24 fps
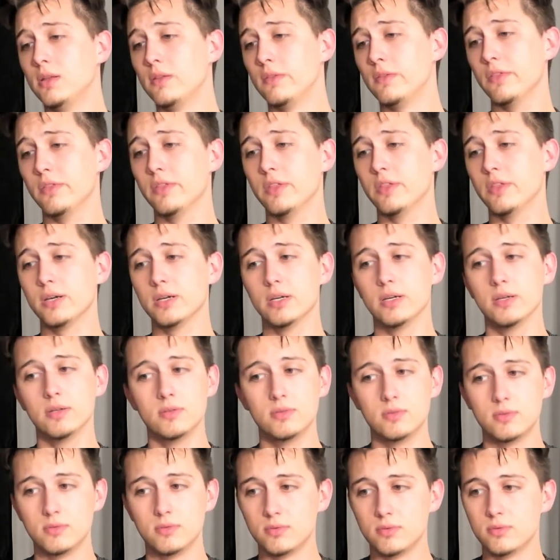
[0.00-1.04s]
that
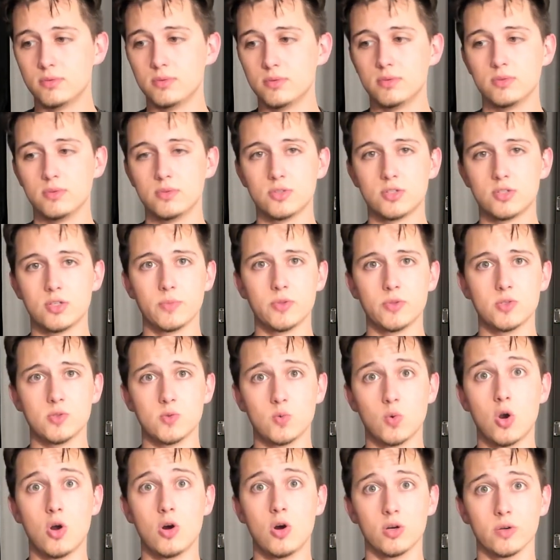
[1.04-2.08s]
something's
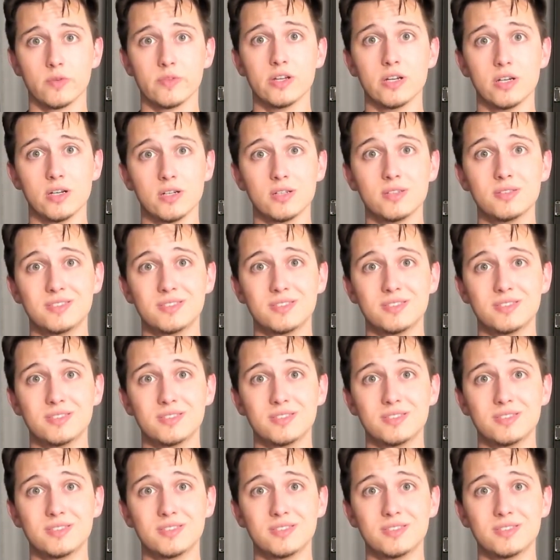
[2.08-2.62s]
wrong there.